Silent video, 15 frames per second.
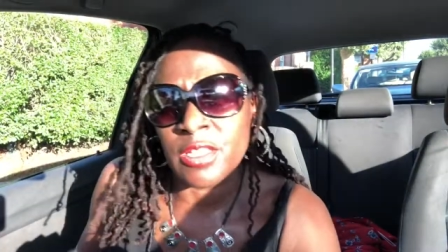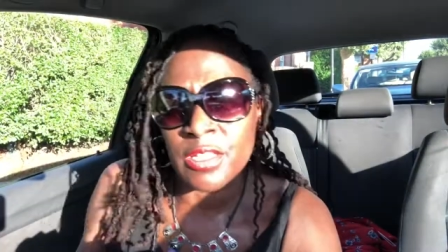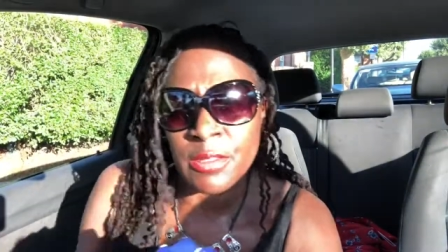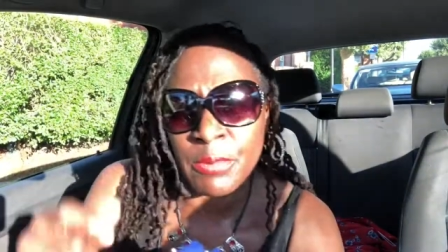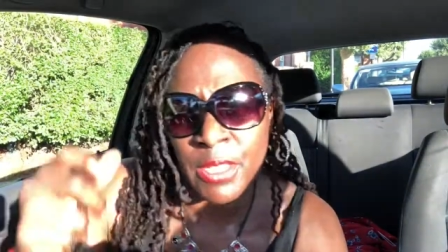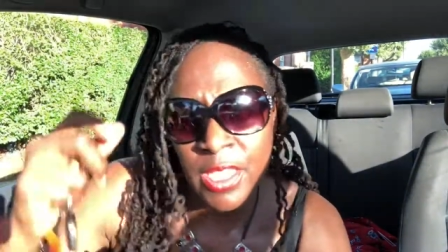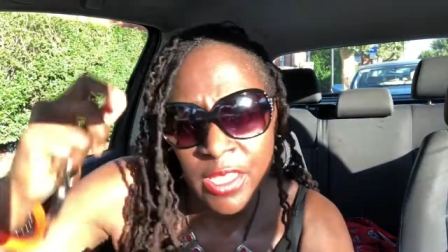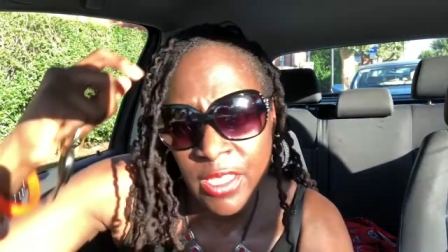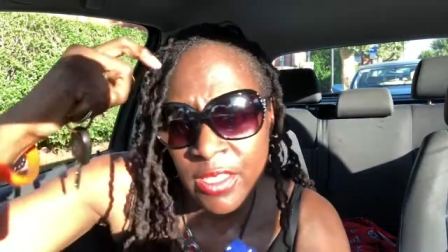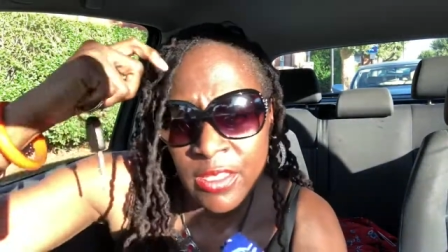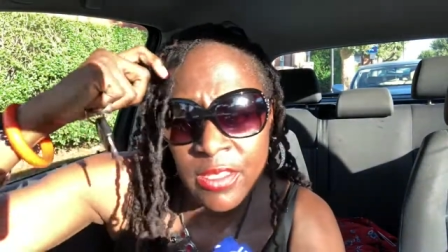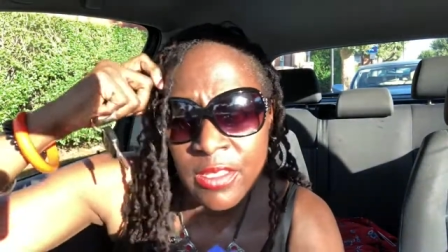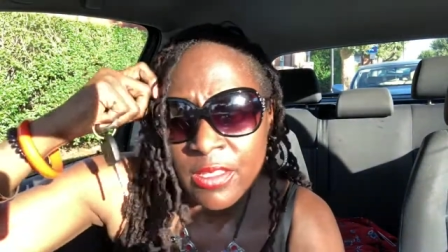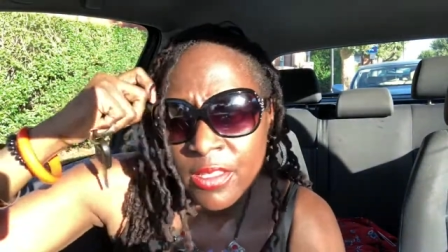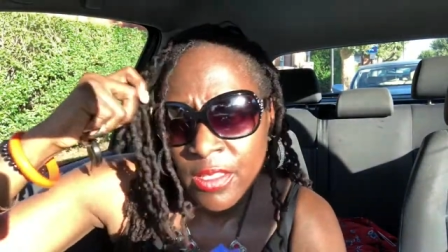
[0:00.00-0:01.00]
at the
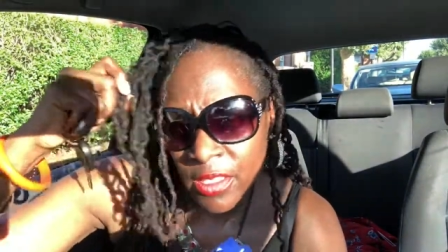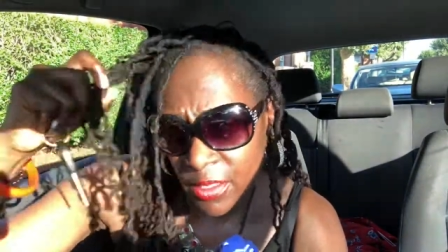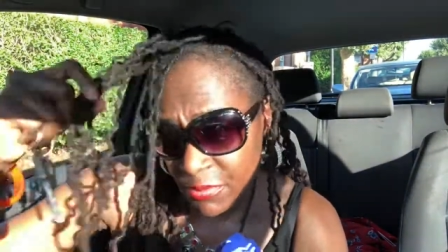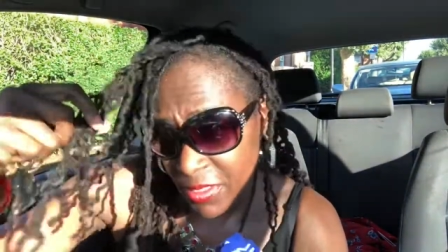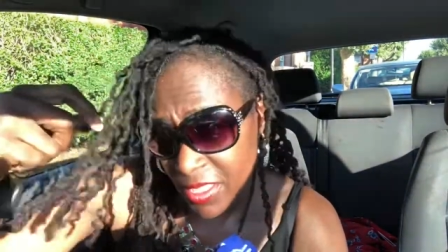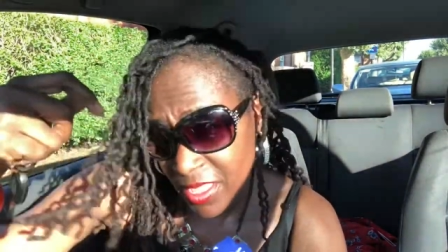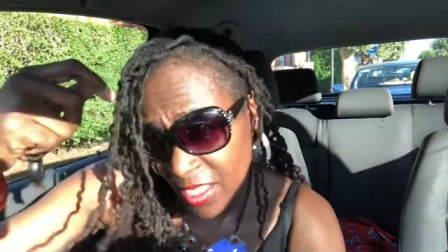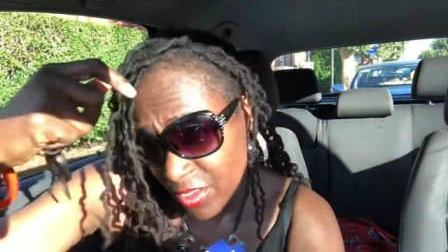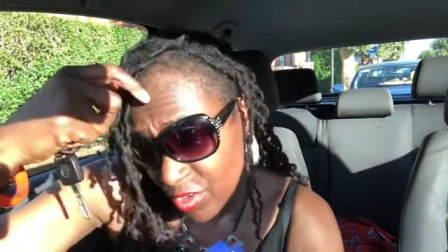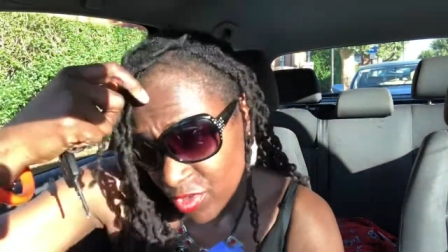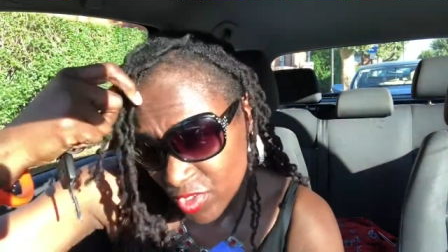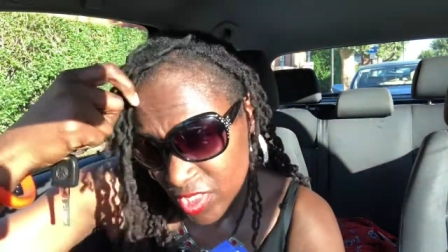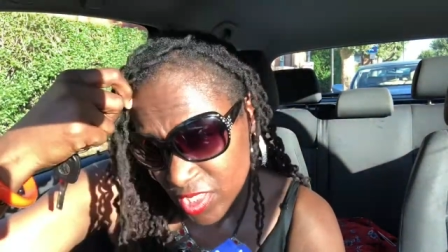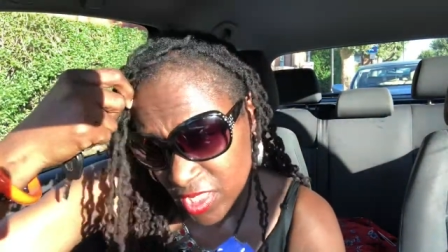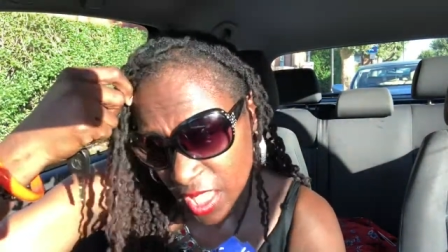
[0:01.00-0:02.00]
beginning but then I
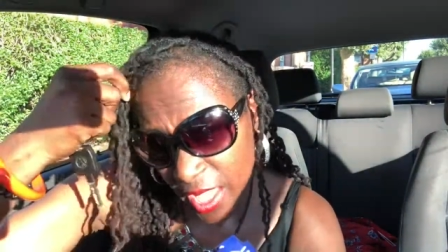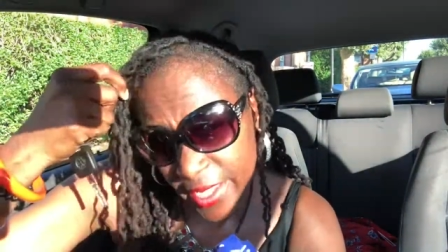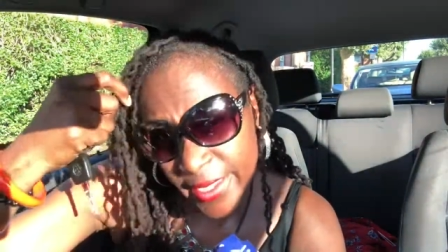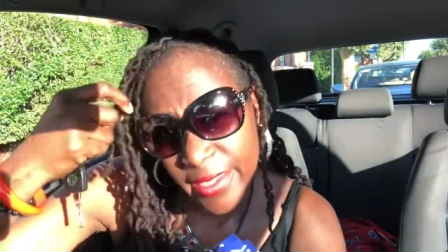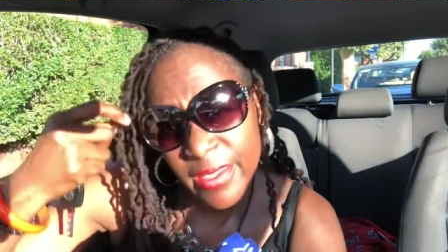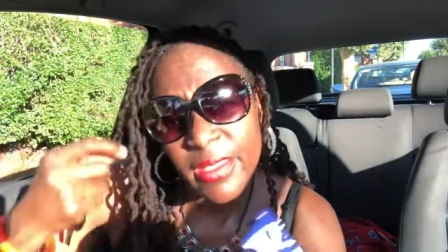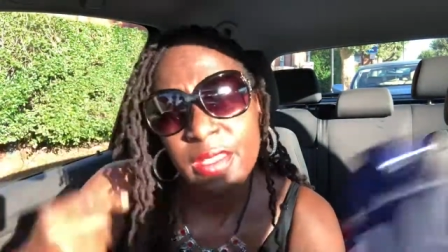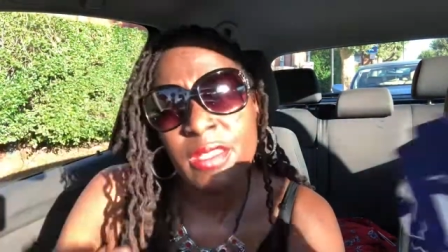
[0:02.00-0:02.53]
noticed like